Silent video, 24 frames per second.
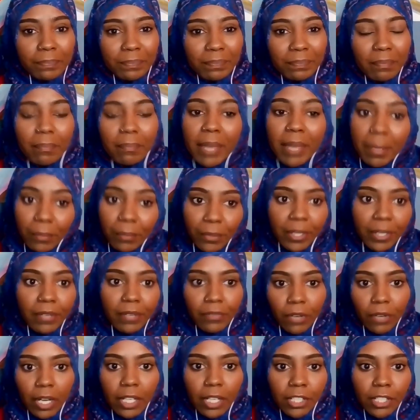memory
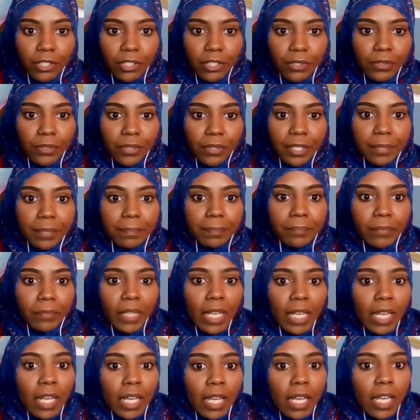for our children.
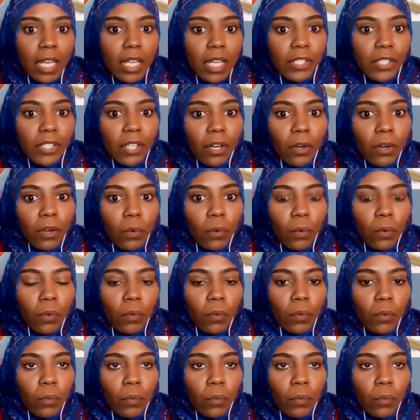So